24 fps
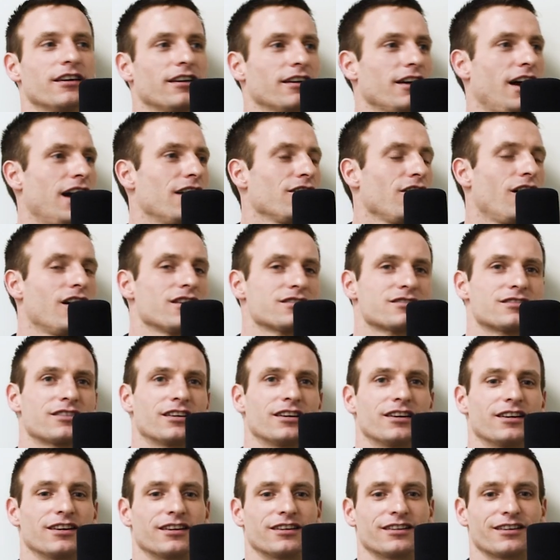I lost
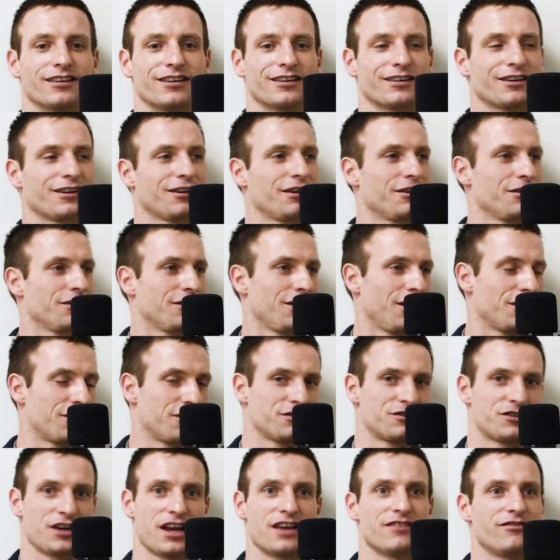a, a good
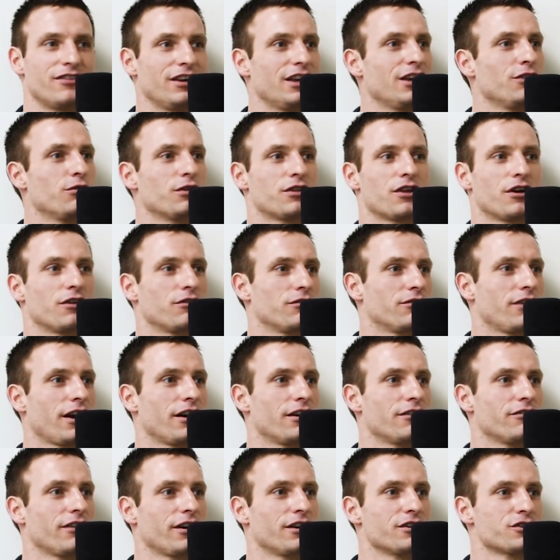JV with a very
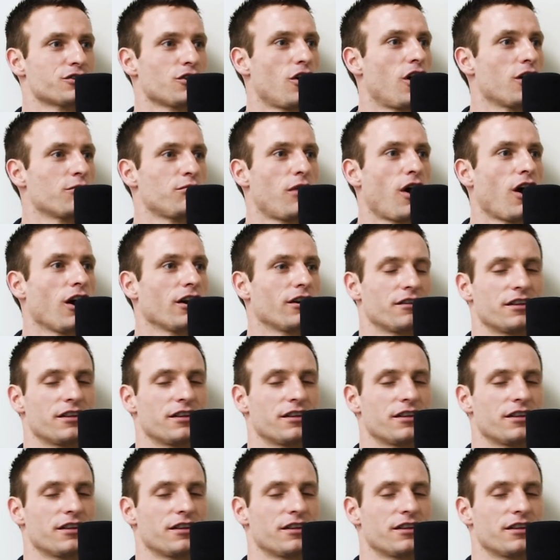very strong partner.